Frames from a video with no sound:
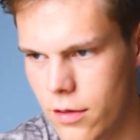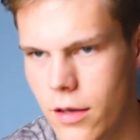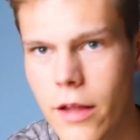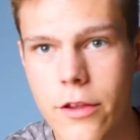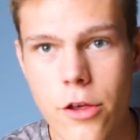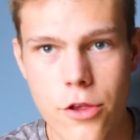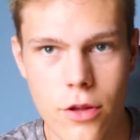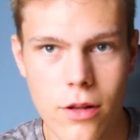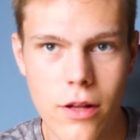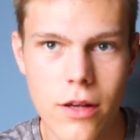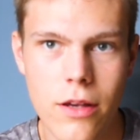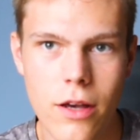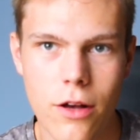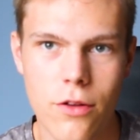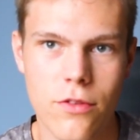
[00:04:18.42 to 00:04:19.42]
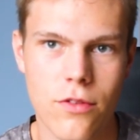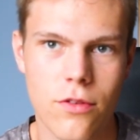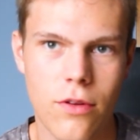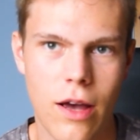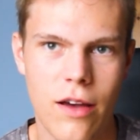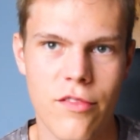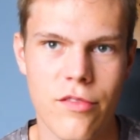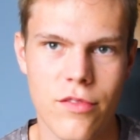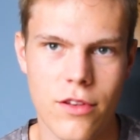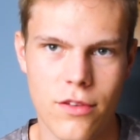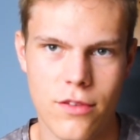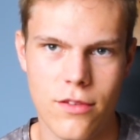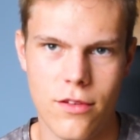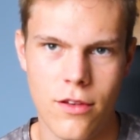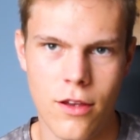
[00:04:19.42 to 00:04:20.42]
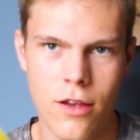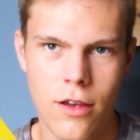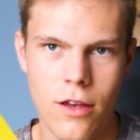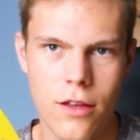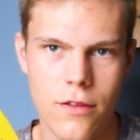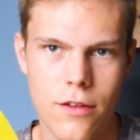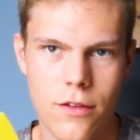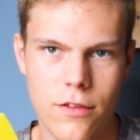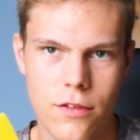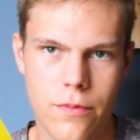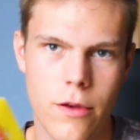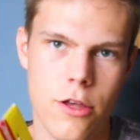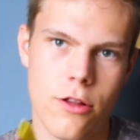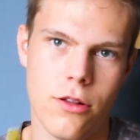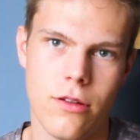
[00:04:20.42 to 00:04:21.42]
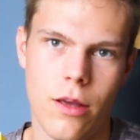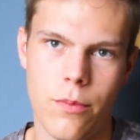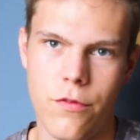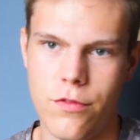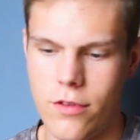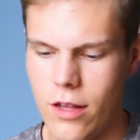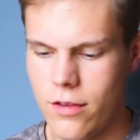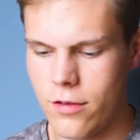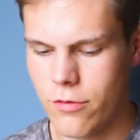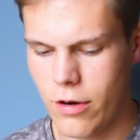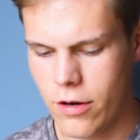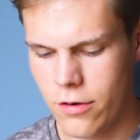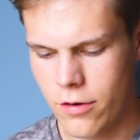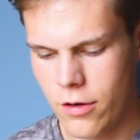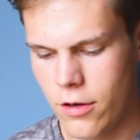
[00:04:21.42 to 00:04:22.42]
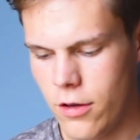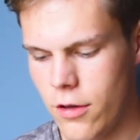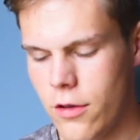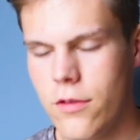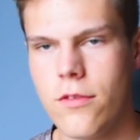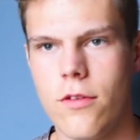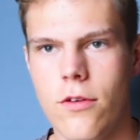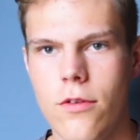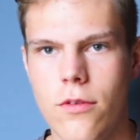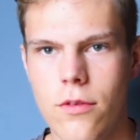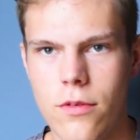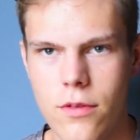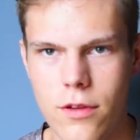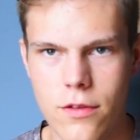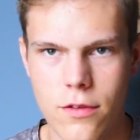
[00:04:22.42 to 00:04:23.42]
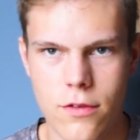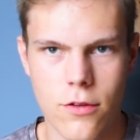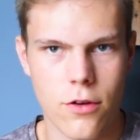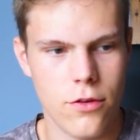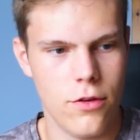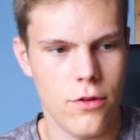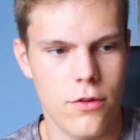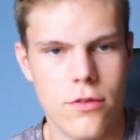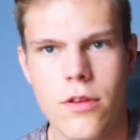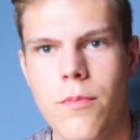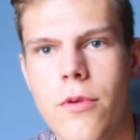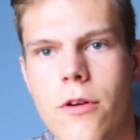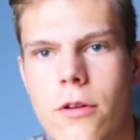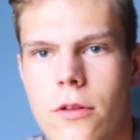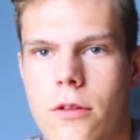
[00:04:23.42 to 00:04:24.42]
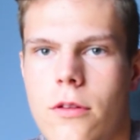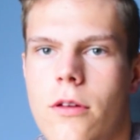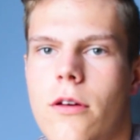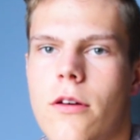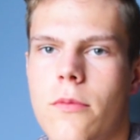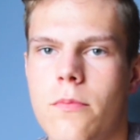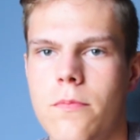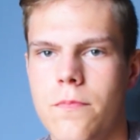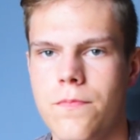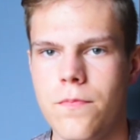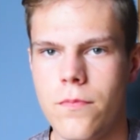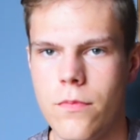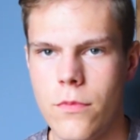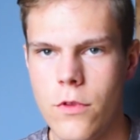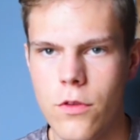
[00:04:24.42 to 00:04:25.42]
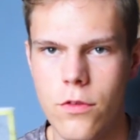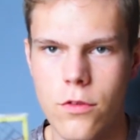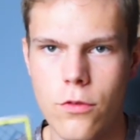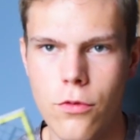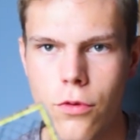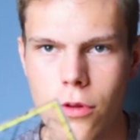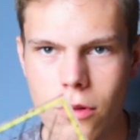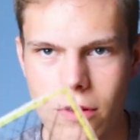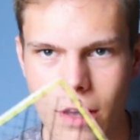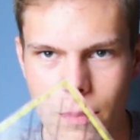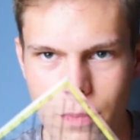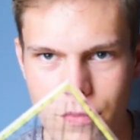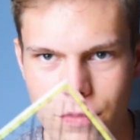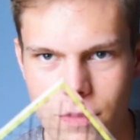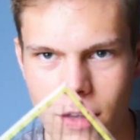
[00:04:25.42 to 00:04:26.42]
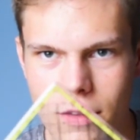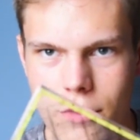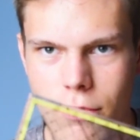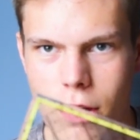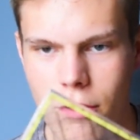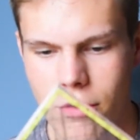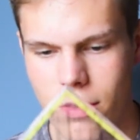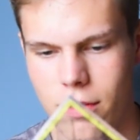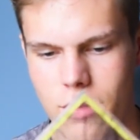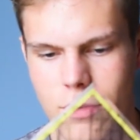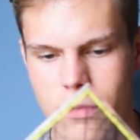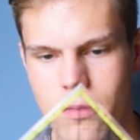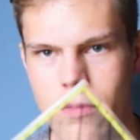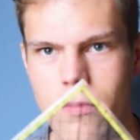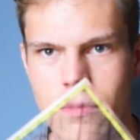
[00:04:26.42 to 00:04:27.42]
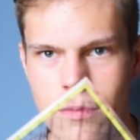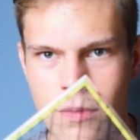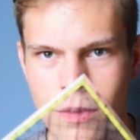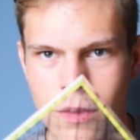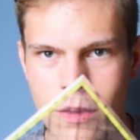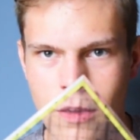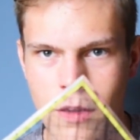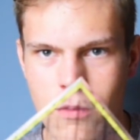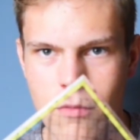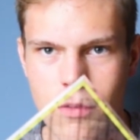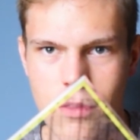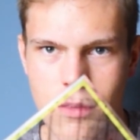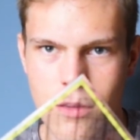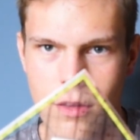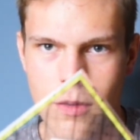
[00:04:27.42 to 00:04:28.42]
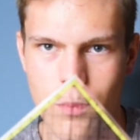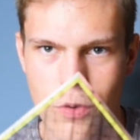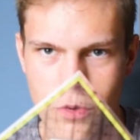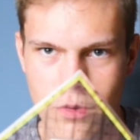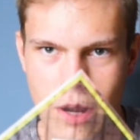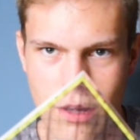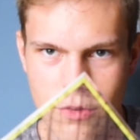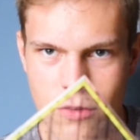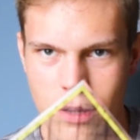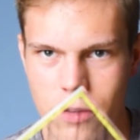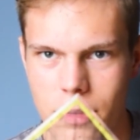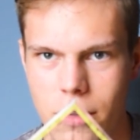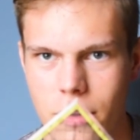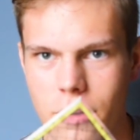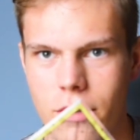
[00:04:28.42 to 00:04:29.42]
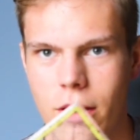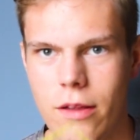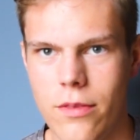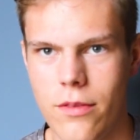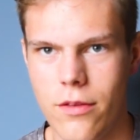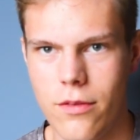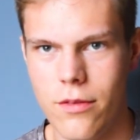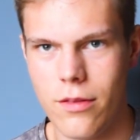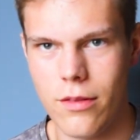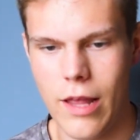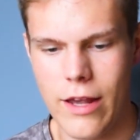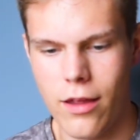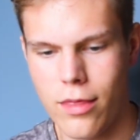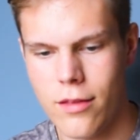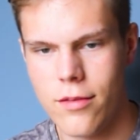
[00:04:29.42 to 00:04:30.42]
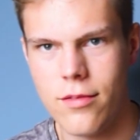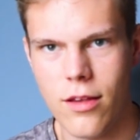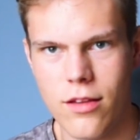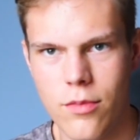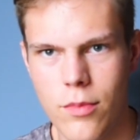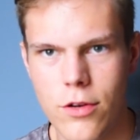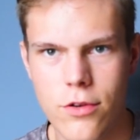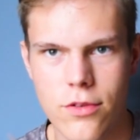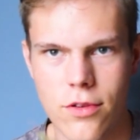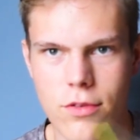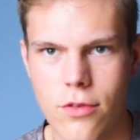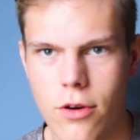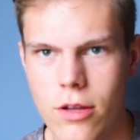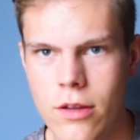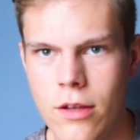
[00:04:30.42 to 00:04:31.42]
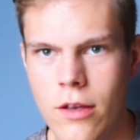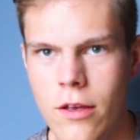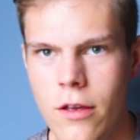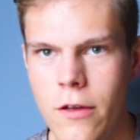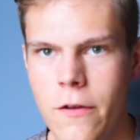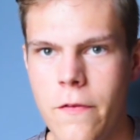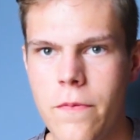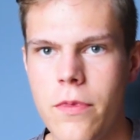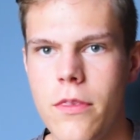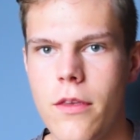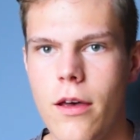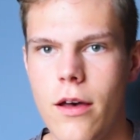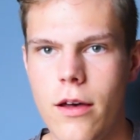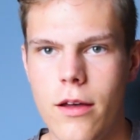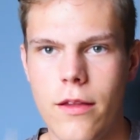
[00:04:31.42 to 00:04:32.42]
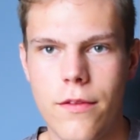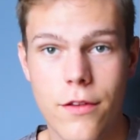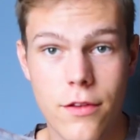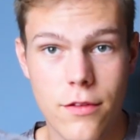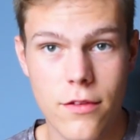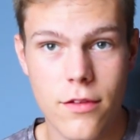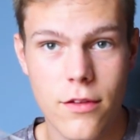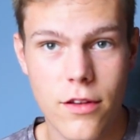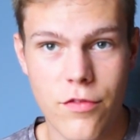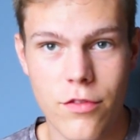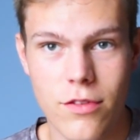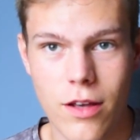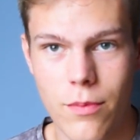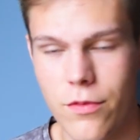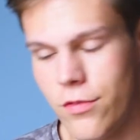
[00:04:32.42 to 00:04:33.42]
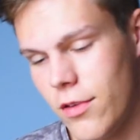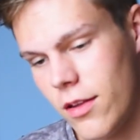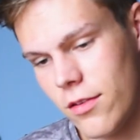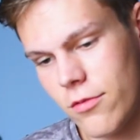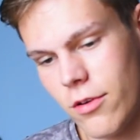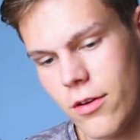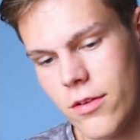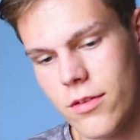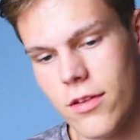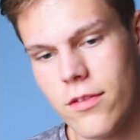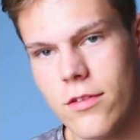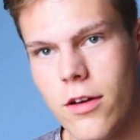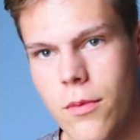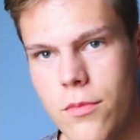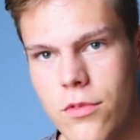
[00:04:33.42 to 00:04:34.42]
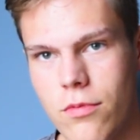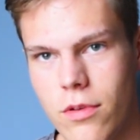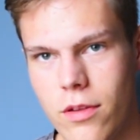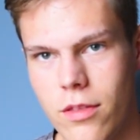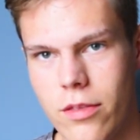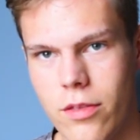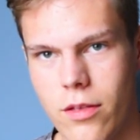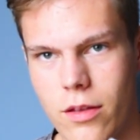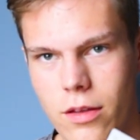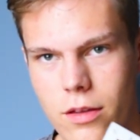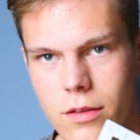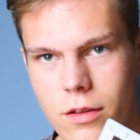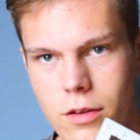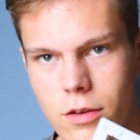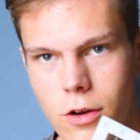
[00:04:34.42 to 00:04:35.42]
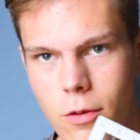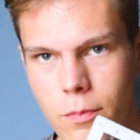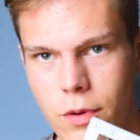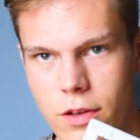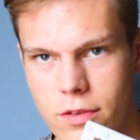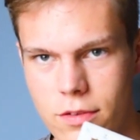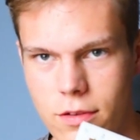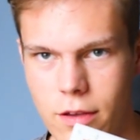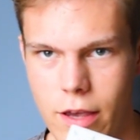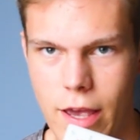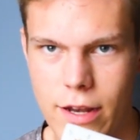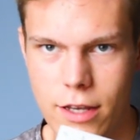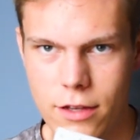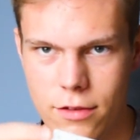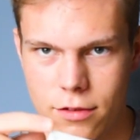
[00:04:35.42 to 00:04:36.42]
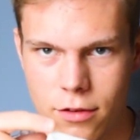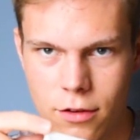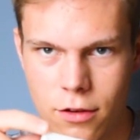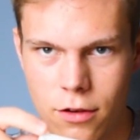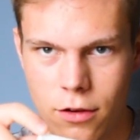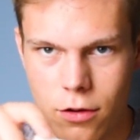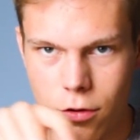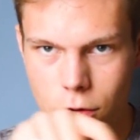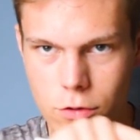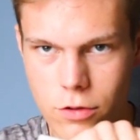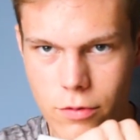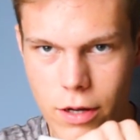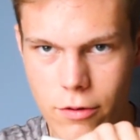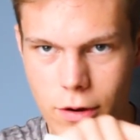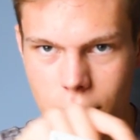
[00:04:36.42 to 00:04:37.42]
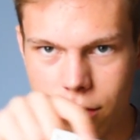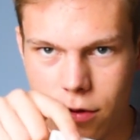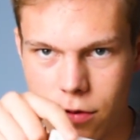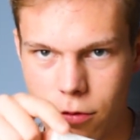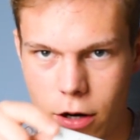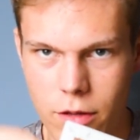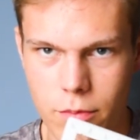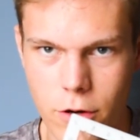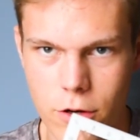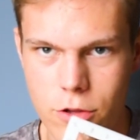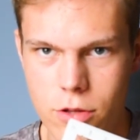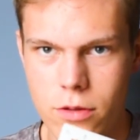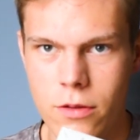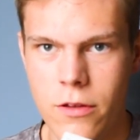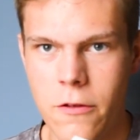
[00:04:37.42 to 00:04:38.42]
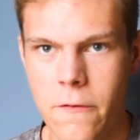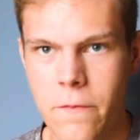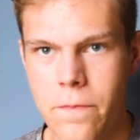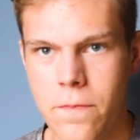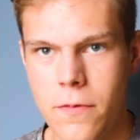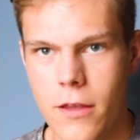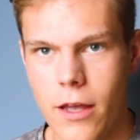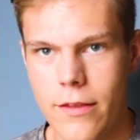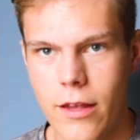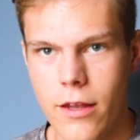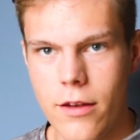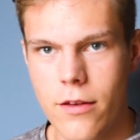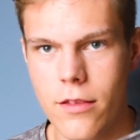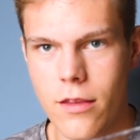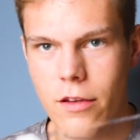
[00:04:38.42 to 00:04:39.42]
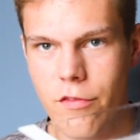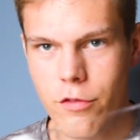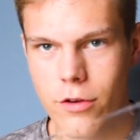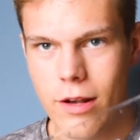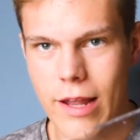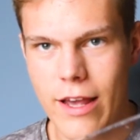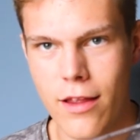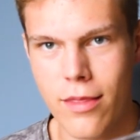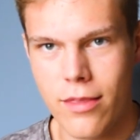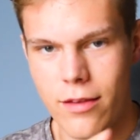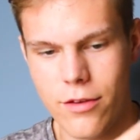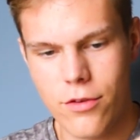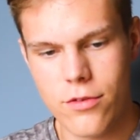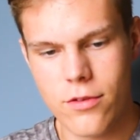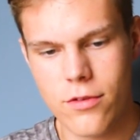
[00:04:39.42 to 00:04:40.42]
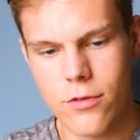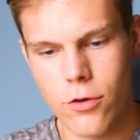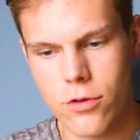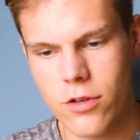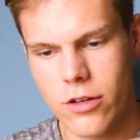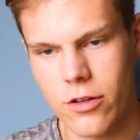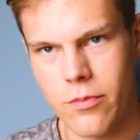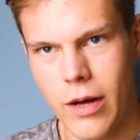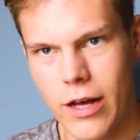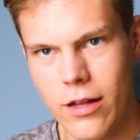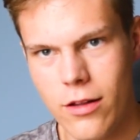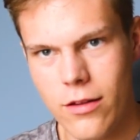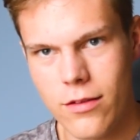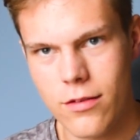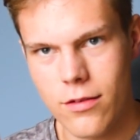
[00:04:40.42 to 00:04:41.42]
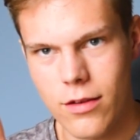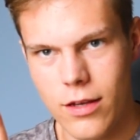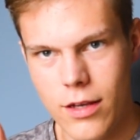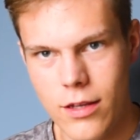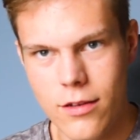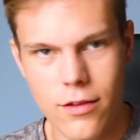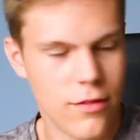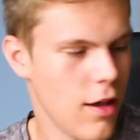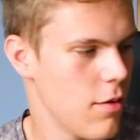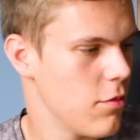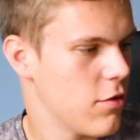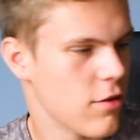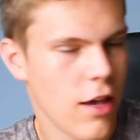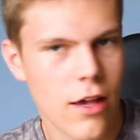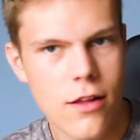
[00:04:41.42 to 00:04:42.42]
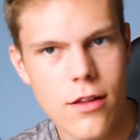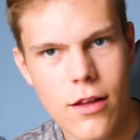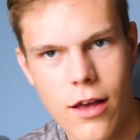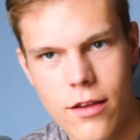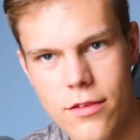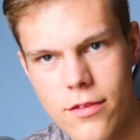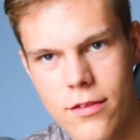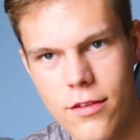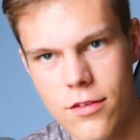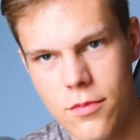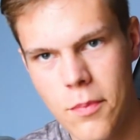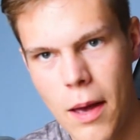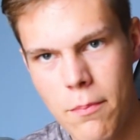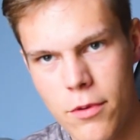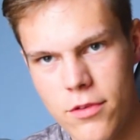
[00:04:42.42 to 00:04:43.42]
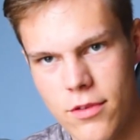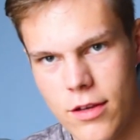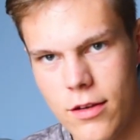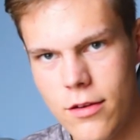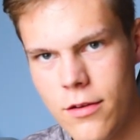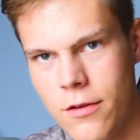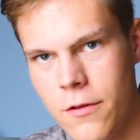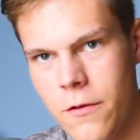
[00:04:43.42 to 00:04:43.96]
Additionally, I also have this special type of set square. So this is not your typical school type of set square with the protractor down here and the length in centimeters and so on. This is a different type of set square. This comes with the compass headings all the way around this white margin, and then for the length it uses nautical miles in the same scale as this map is in.